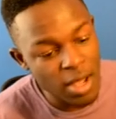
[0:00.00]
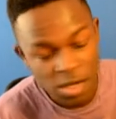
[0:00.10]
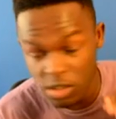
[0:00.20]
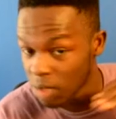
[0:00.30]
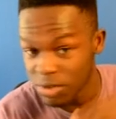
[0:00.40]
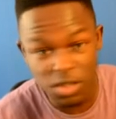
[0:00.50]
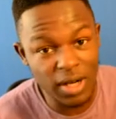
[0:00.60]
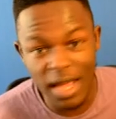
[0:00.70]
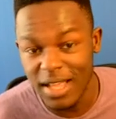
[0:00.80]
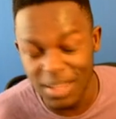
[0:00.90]
So I'm just going
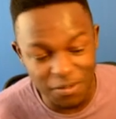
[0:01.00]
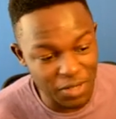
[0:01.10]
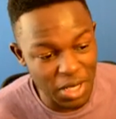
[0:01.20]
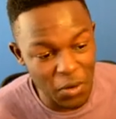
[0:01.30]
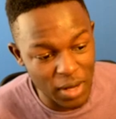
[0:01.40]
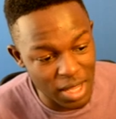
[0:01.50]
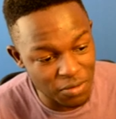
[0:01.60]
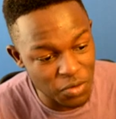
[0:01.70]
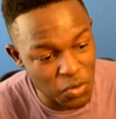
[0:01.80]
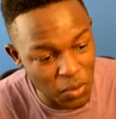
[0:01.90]
to end the video here
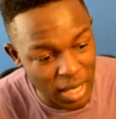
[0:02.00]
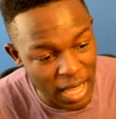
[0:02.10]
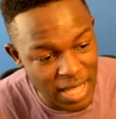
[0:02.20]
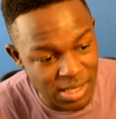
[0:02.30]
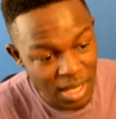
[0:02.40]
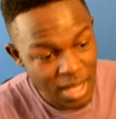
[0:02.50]
for you guys.